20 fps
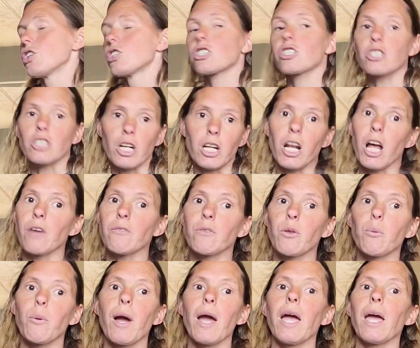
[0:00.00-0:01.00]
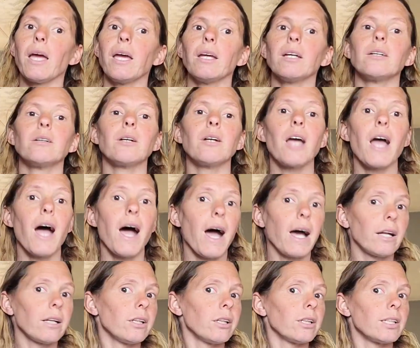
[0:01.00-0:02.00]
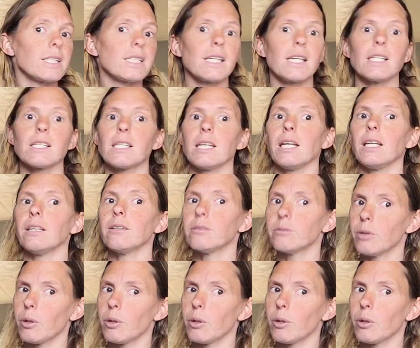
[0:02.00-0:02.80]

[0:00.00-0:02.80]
strain off the whey, add a little seasoning,